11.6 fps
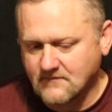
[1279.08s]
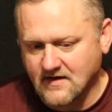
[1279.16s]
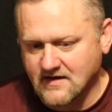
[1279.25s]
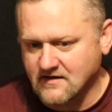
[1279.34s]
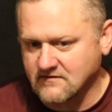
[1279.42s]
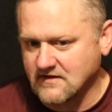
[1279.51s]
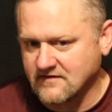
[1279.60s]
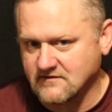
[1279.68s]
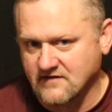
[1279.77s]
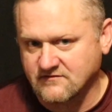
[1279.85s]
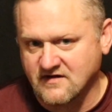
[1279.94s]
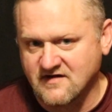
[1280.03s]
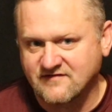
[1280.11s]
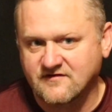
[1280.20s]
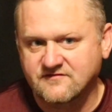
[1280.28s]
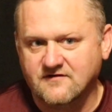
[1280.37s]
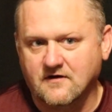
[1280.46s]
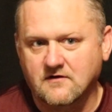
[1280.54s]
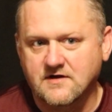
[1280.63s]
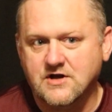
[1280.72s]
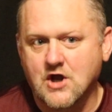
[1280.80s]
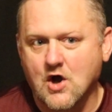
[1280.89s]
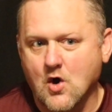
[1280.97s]
It doesn't necessarily
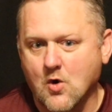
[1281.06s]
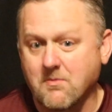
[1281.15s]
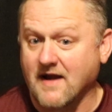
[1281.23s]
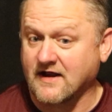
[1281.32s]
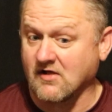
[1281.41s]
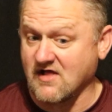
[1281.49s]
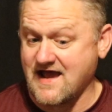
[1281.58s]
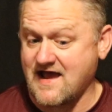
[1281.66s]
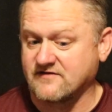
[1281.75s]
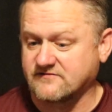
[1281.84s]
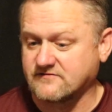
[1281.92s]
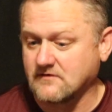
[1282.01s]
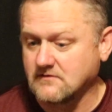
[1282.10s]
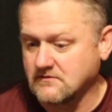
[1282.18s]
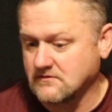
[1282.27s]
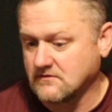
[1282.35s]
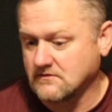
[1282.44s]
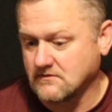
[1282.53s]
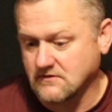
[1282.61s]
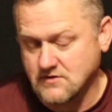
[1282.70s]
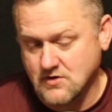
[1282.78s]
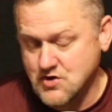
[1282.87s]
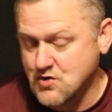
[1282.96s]
go by class.
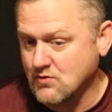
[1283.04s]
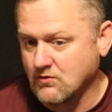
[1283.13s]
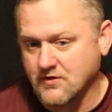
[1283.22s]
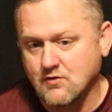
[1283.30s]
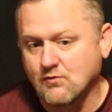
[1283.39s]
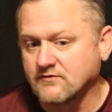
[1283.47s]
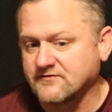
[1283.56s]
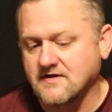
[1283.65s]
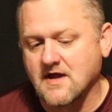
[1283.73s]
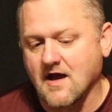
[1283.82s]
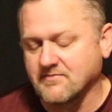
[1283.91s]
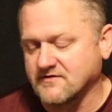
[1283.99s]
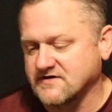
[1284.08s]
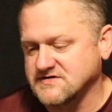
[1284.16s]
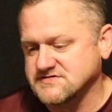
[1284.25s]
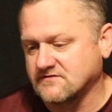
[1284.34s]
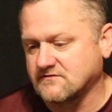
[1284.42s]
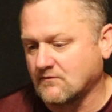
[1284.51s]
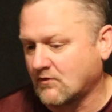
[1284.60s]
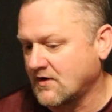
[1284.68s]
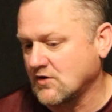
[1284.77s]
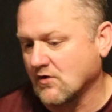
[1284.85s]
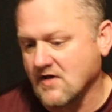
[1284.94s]
You will see competitions
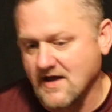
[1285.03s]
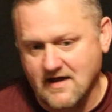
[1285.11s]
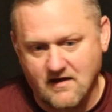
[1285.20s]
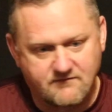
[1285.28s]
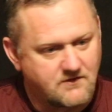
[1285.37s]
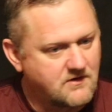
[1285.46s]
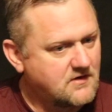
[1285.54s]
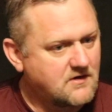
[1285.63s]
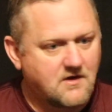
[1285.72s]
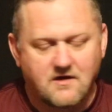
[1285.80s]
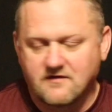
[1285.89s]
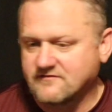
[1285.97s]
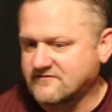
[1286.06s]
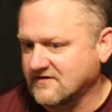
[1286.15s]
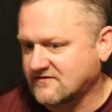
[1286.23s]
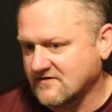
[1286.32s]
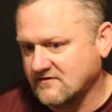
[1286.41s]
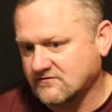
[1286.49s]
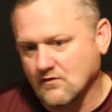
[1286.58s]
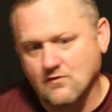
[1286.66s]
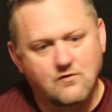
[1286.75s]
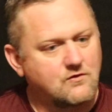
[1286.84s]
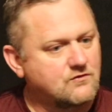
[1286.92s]
where you'll have 6A
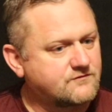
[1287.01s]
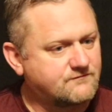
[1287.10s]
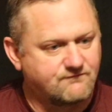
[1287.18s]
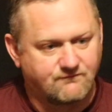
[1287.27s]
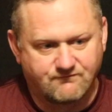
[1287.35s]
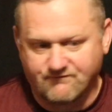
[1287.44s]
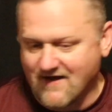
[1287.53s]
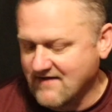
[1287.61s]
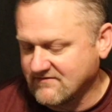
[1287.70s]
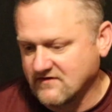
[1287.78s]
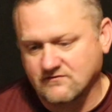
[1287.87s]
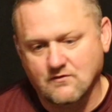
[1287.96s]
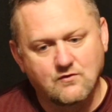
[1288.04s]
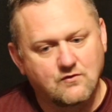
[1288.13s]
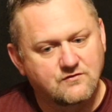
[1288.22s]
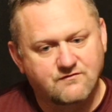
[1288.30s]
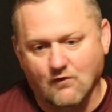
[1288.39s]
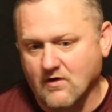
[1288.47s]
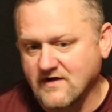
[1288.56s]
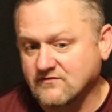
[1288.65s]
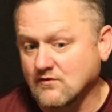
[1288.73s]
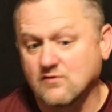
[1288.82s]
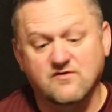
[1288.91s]
schools, 5A schools, 4A
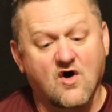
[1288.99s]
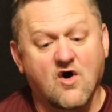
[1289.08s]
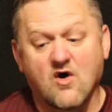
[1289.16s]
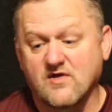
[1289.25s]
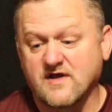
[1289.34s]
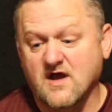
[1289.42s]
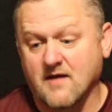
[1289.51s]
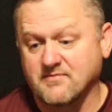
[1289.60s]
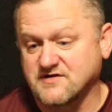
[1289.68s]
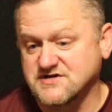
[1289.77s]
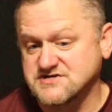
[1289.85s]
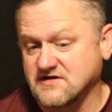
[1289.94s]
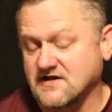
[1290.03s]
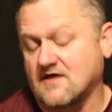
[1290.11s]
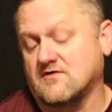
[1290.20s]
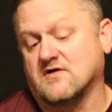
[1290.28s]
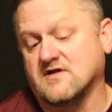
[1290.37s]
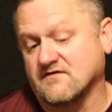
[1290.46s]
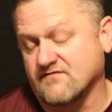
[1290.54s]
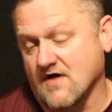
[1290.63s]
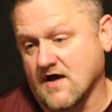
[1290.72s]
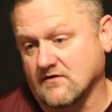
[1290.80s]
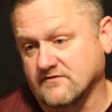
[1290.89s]
schools, all in competition together in the
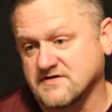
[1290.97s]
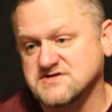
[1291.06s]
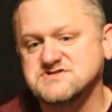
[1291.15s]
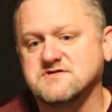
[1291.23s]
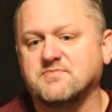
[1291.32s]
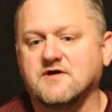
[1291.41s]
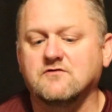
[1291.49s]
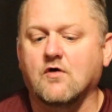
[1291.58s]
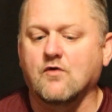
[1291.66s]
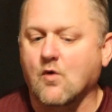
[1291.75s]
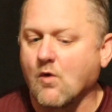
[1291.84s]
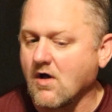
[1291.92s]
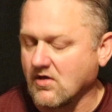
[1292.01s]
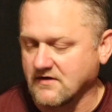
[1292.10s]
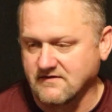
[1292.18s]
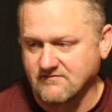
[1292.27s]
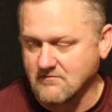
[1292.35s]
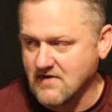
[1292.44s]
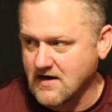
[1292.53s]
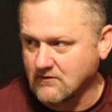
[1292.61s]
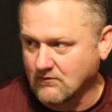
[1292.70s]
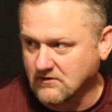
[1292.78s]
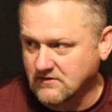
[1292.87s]
finals. It just depends on the quality of the
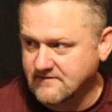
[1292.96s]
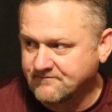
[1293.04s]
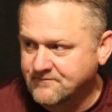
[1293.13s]
band, really.